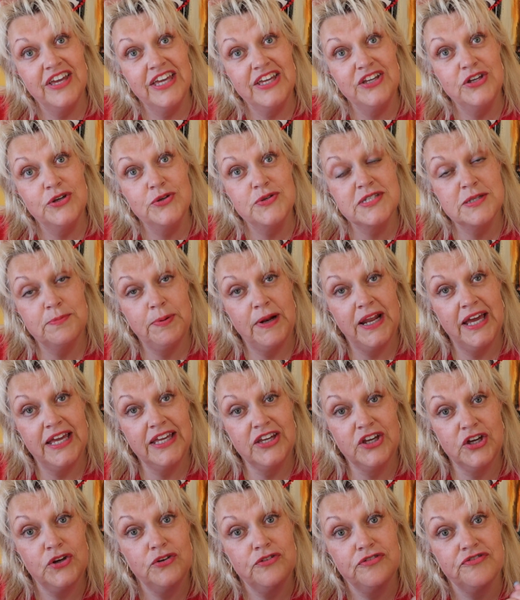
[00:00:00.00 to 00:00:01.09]
he used to play
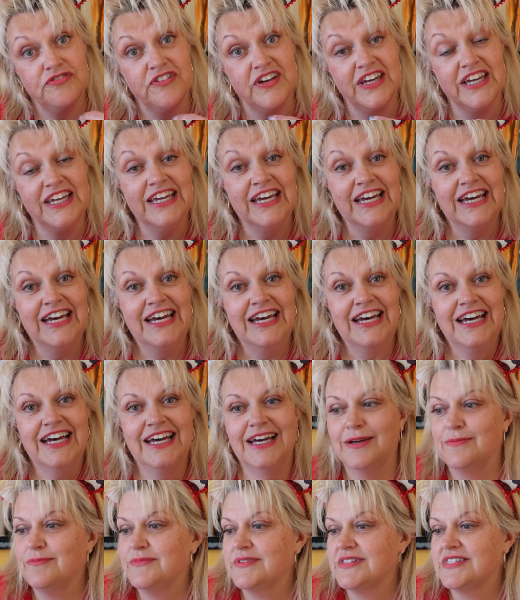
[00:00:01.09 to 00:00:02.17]
Goofy,
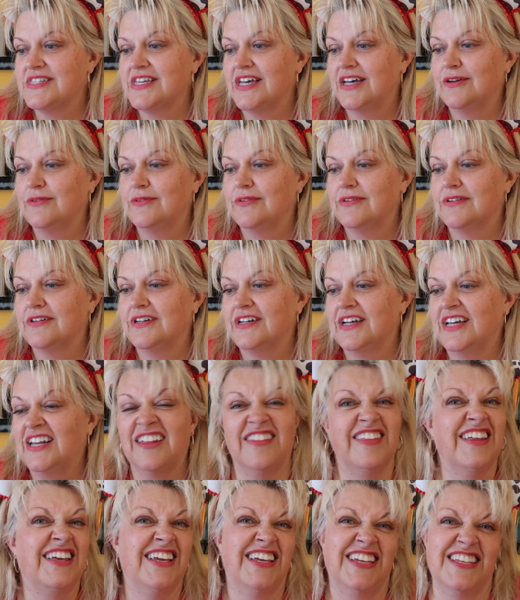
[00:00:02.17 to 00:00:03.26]
and I
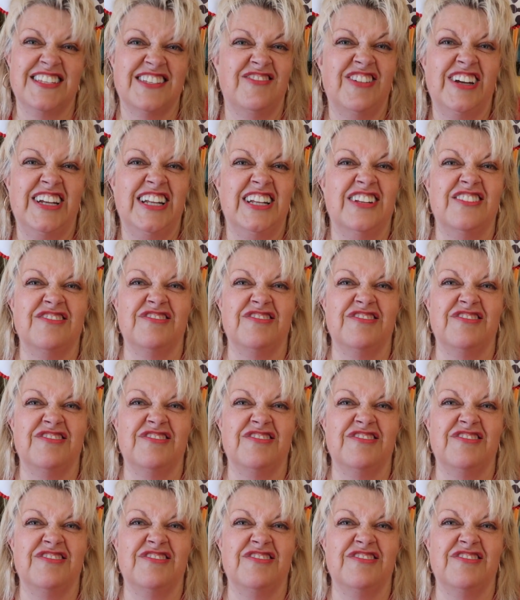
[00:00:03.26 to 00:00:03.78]
think he's really